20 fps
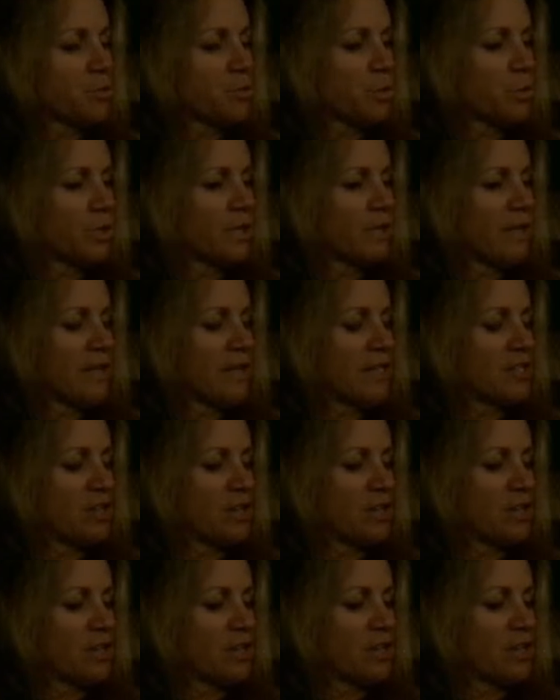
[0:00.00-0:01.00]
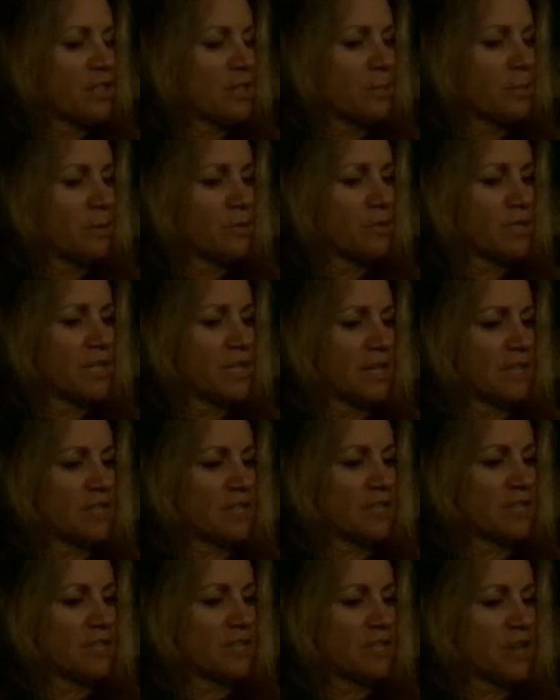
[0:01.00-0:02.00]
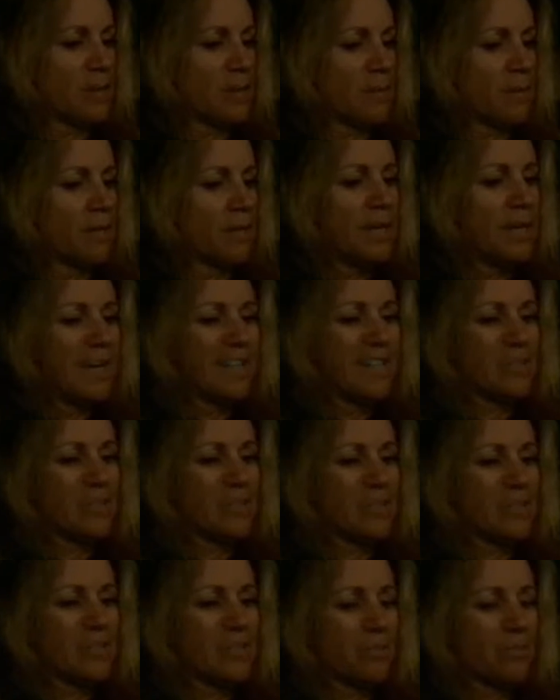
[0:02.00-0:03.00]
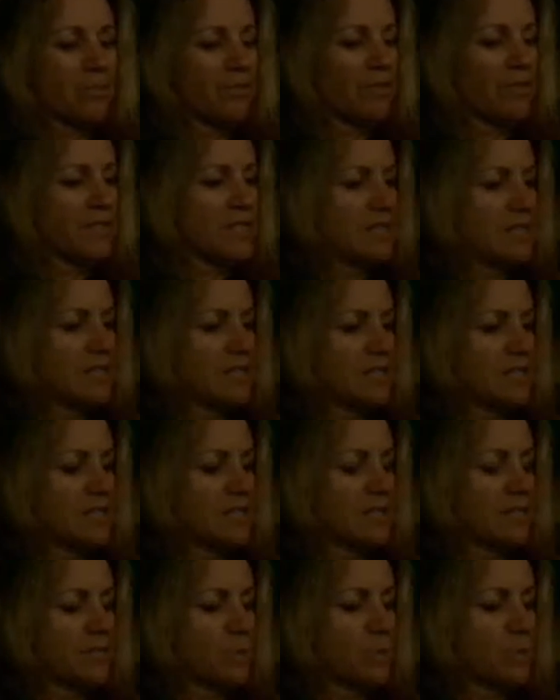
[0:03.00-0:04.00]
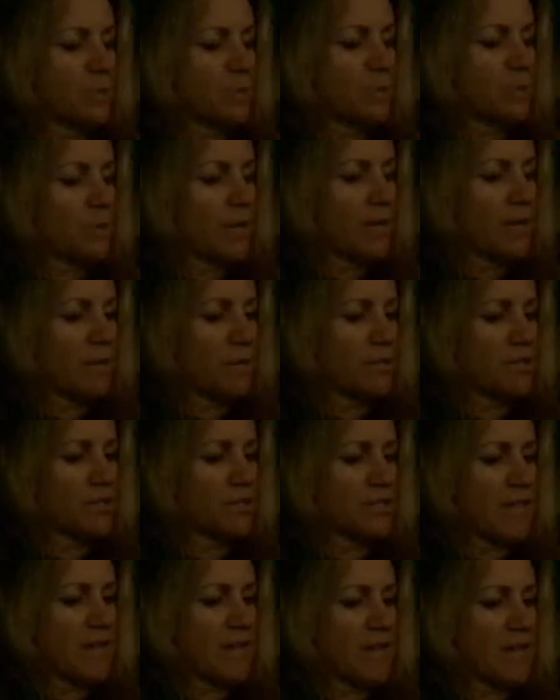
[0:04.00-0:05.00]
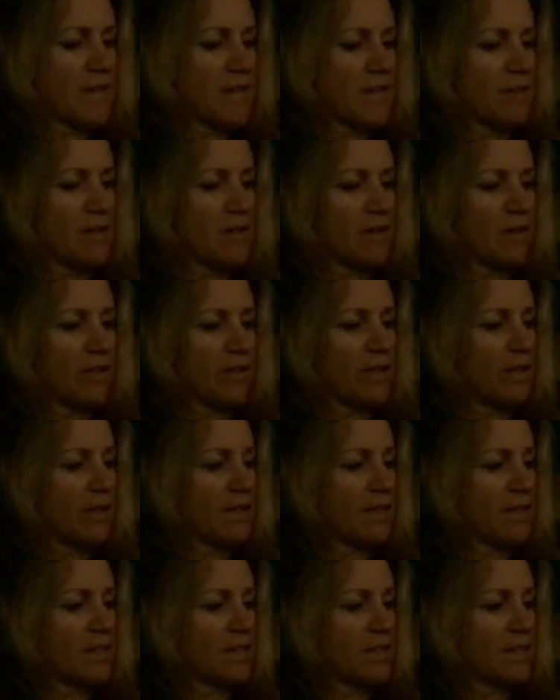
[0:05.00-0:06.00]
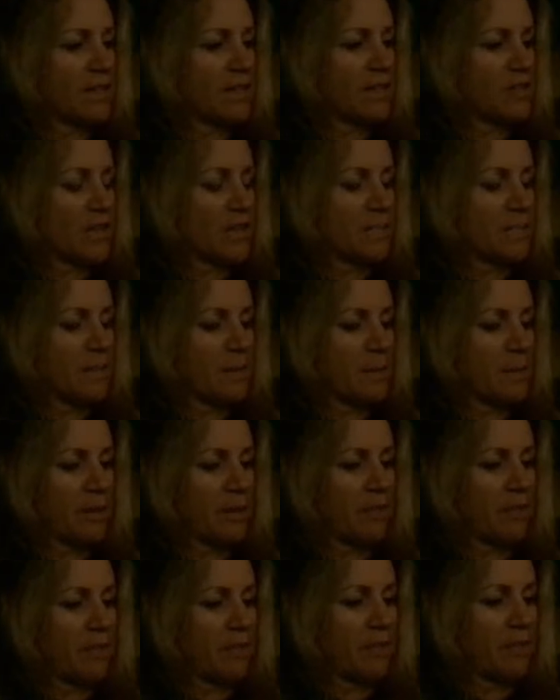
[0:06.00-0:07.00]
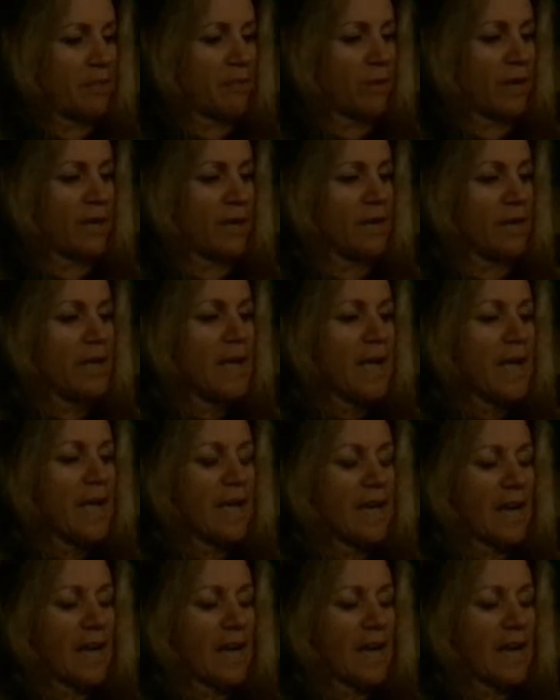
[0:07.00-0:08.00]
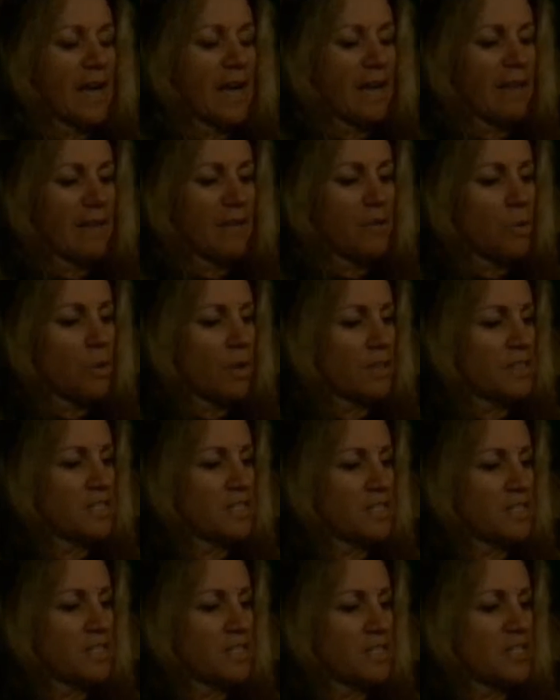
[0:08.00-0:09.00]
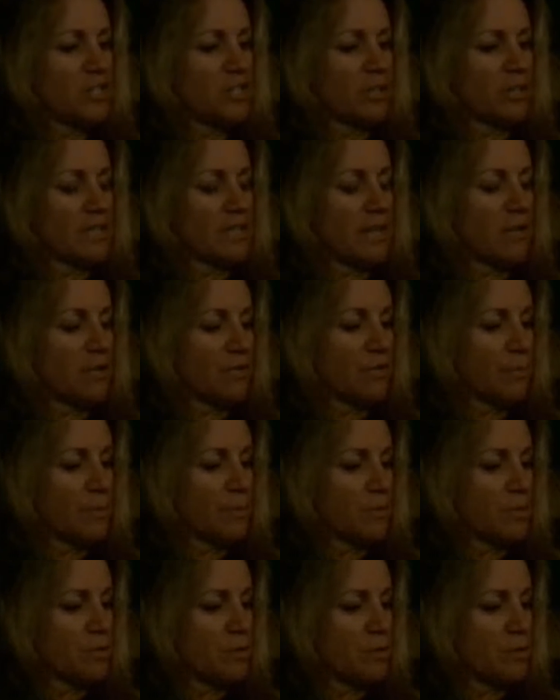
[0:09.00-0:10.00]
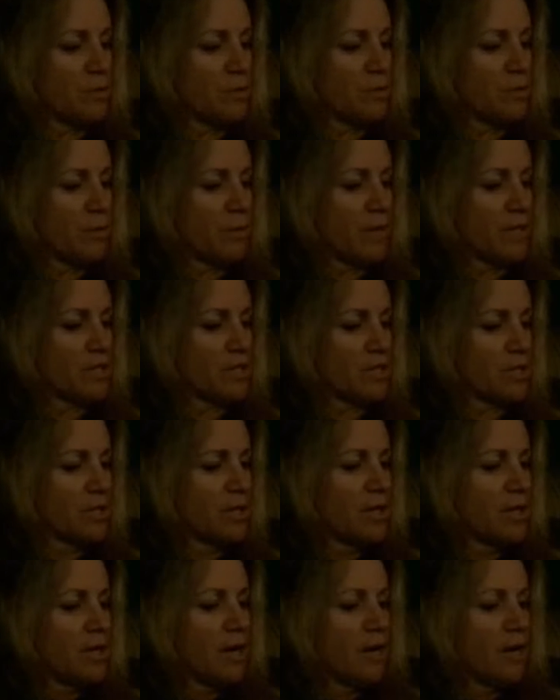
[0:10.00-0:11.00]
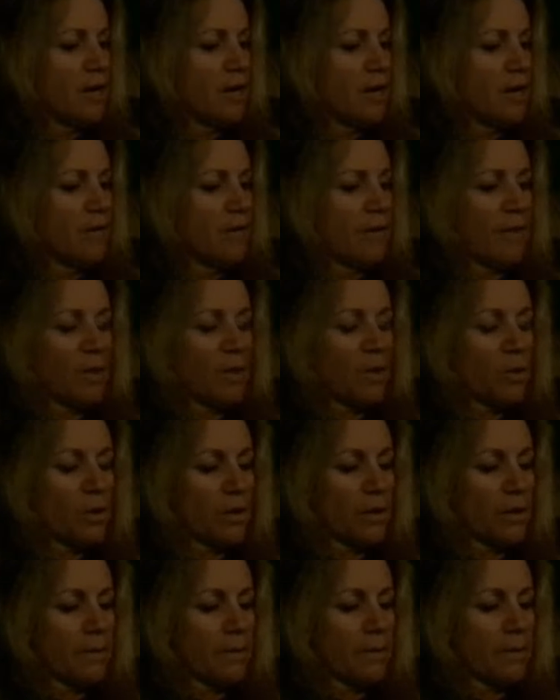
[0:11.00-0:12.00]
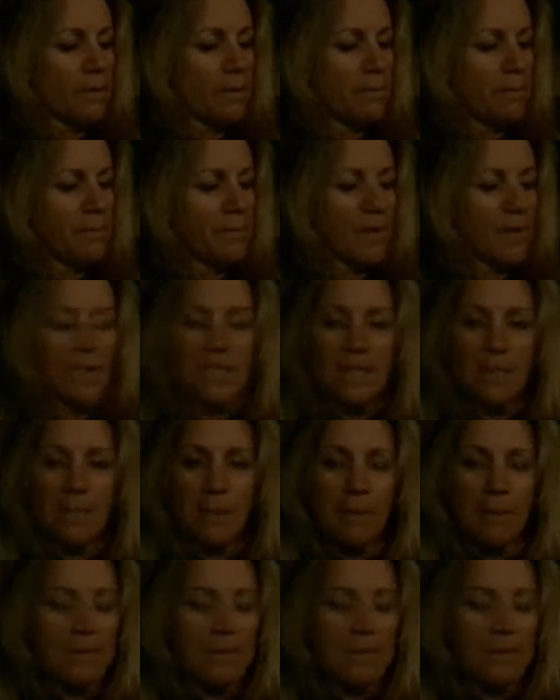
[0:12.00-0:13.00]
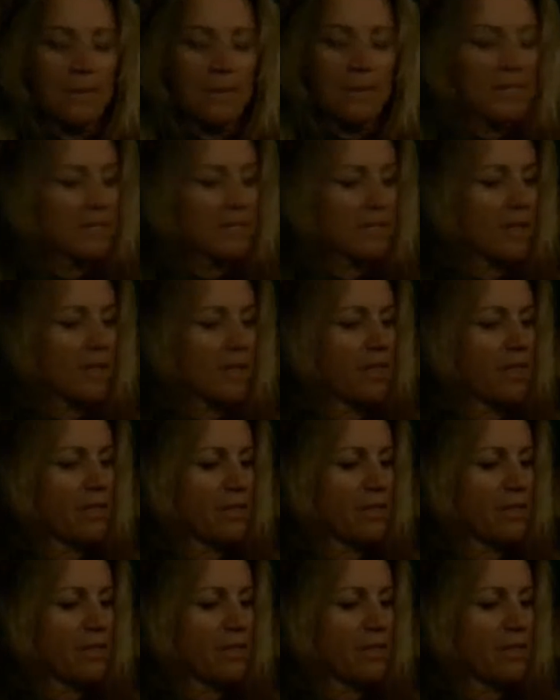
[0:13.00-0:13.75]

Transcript: wood and glass shards and approach the gift shop. It's roofless. Stuffed toy animals are scattered here and there like they tried to make a break for it. And I Love Koalas t-shirt dangles from a tree branch. Around the corner, I see a baby sloth.